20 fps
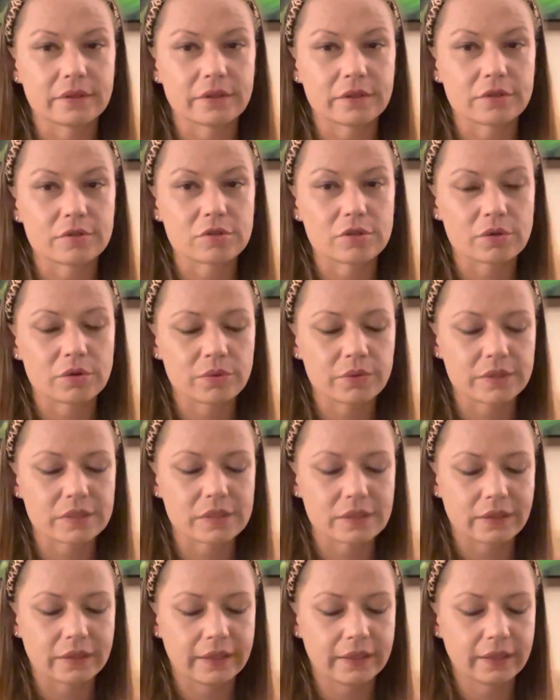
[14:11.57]
so
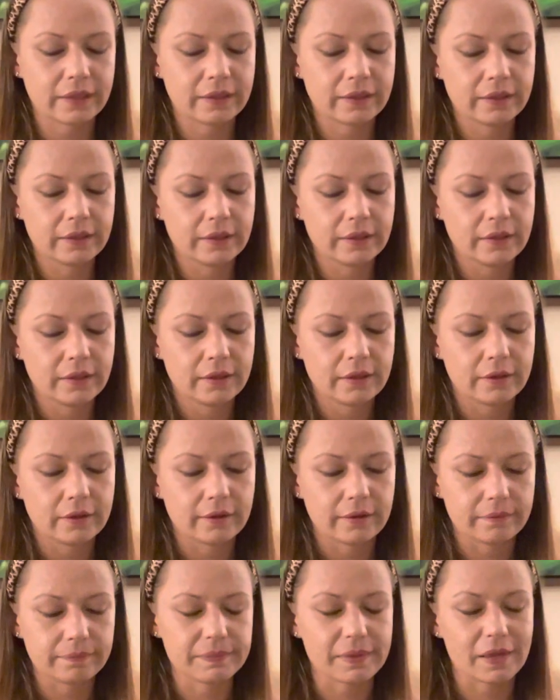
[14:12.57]
it's like
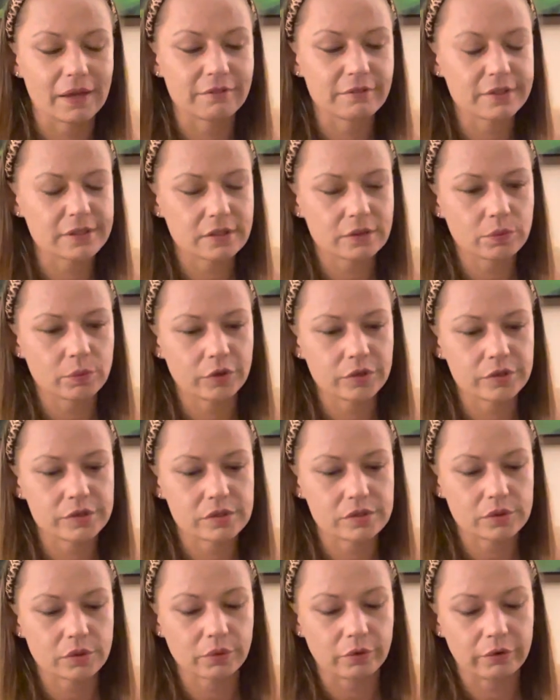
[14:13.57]
everything works
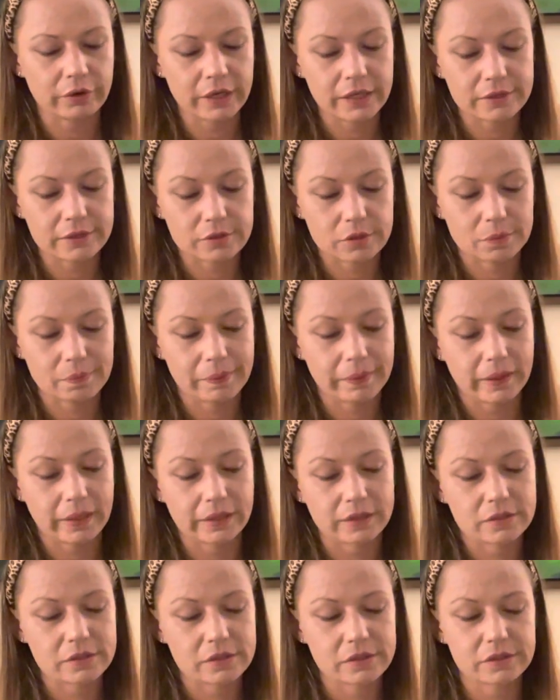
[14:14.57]
so great,
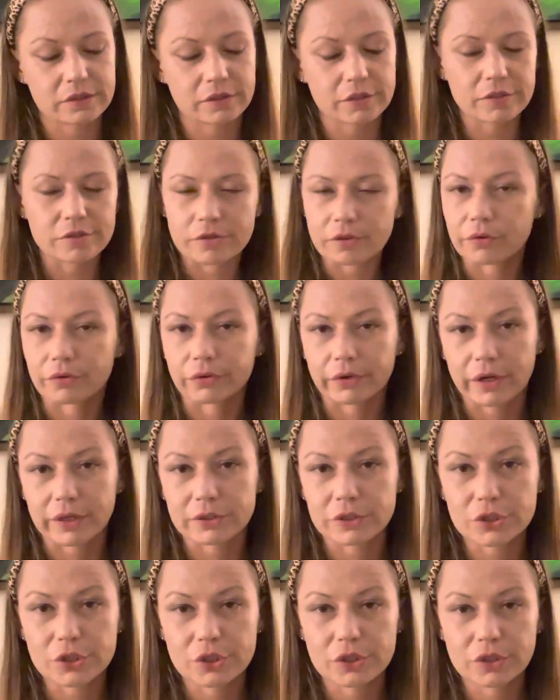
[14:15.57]
but there's no
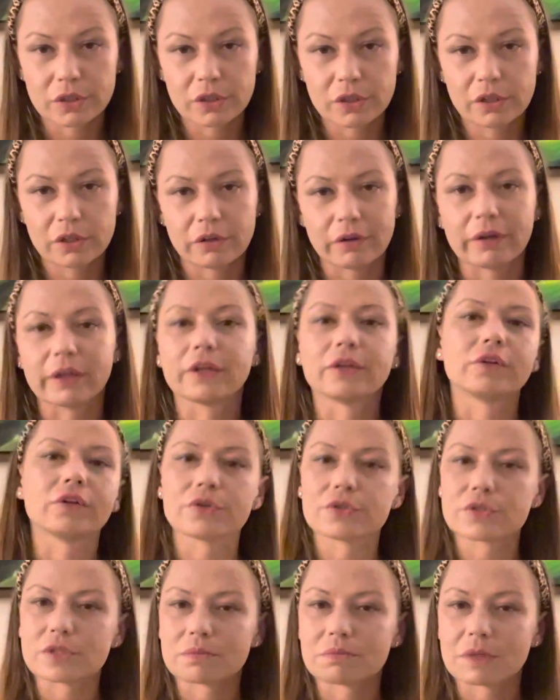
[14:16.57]
rush. Like, you
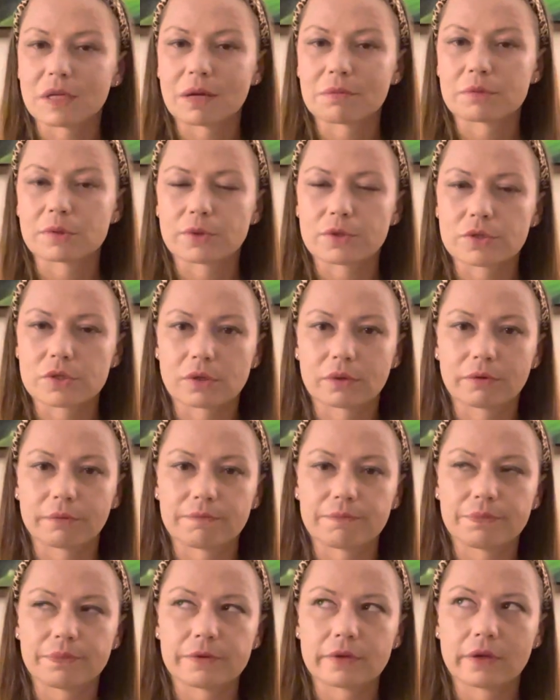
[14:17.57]
know, sometimes also
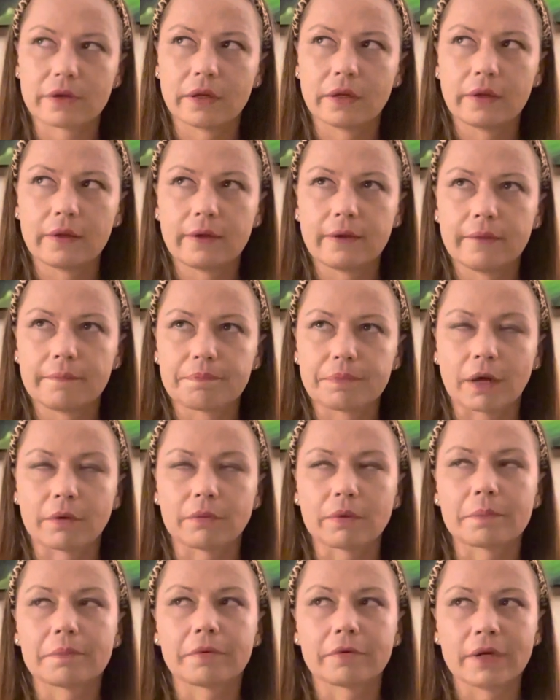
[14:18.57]

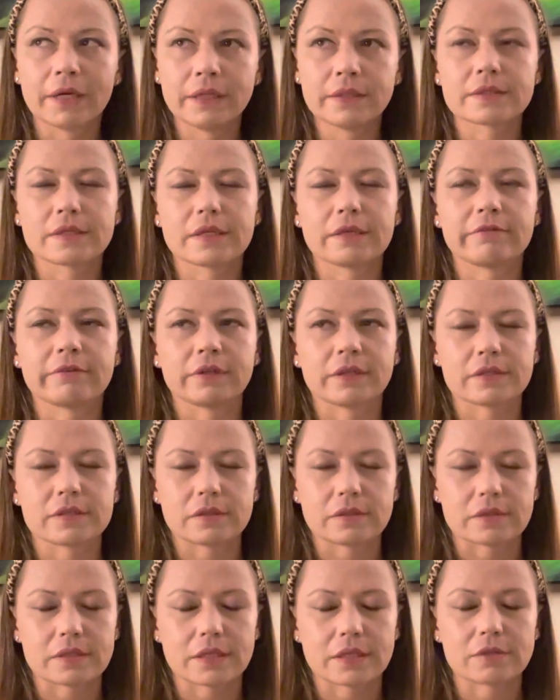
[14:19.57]
our brain is giving us
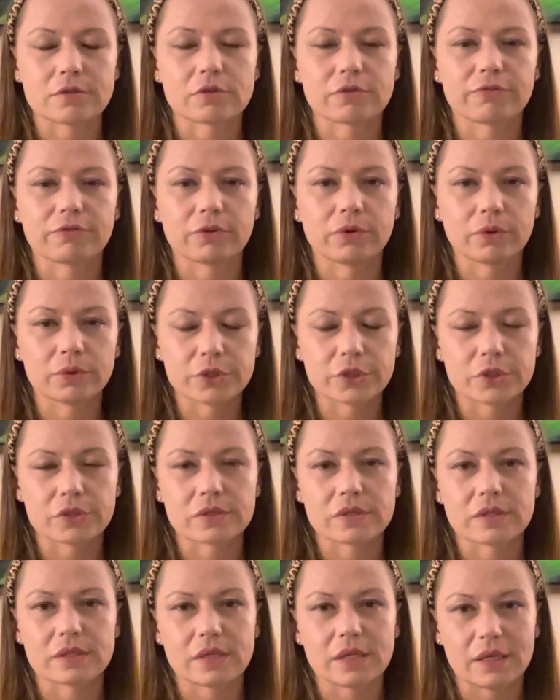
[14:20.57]
the sense of
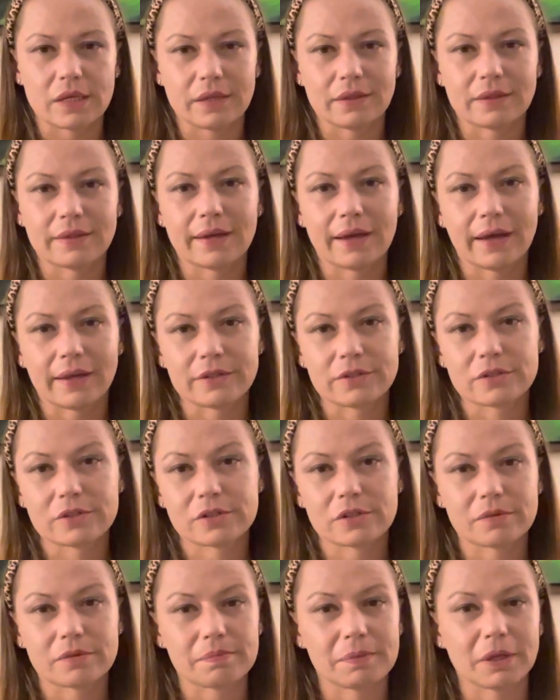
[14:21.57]
urgency that
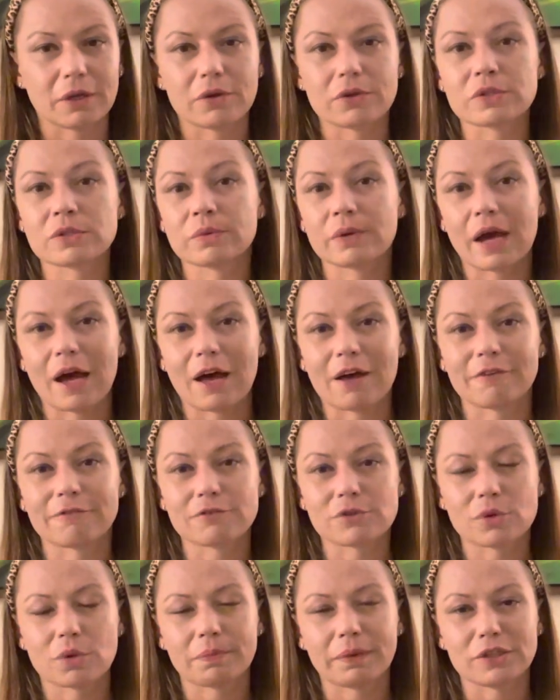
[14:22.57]
because we have
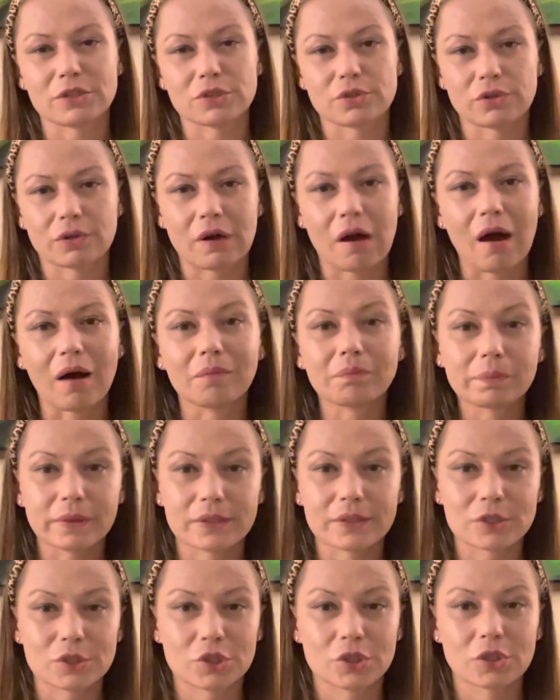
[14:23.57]
so much to
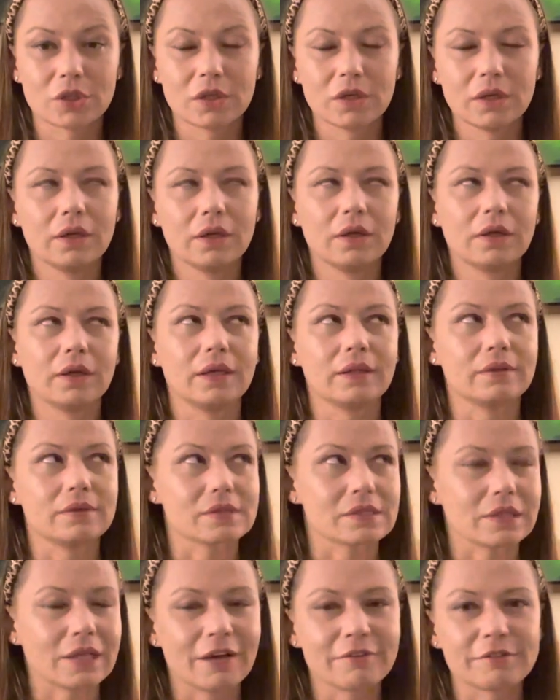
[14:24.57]
accomplish in
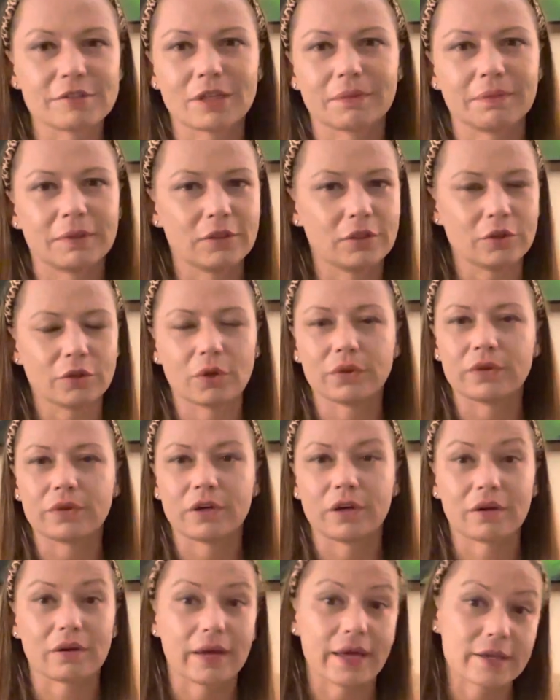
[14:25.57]
this lifetime, and you know, there
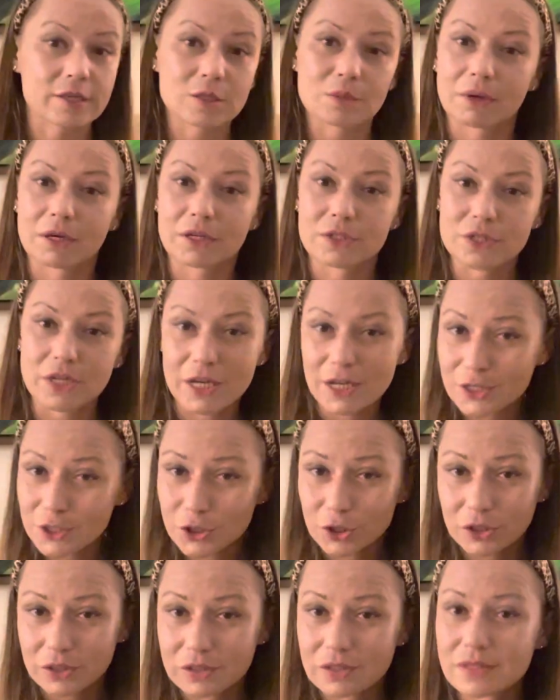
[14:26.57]
are
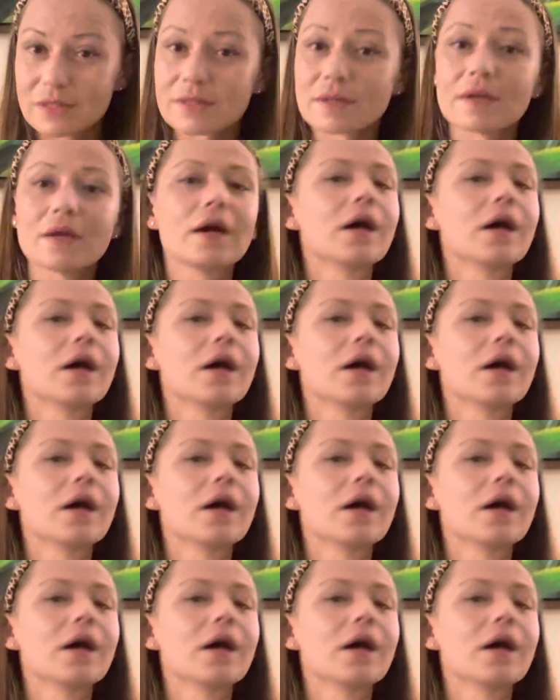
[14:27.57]
expectations